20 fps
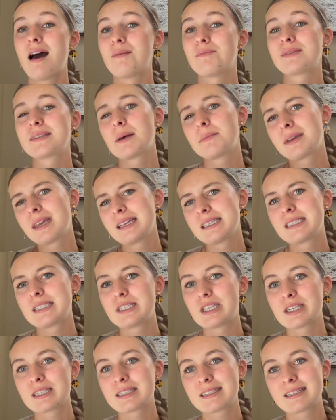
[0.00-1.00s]
some kids
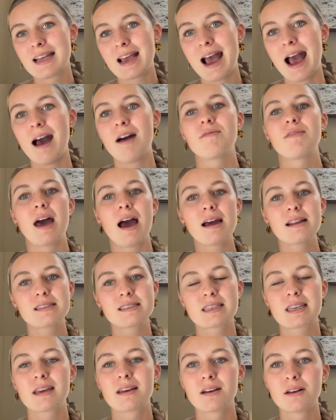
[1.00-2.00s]
just have that
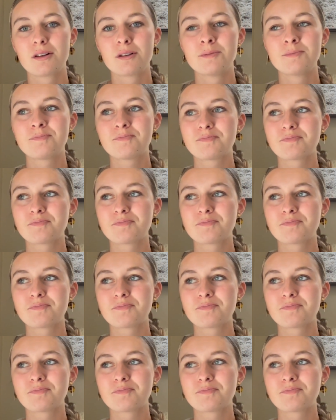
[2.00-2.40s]
skill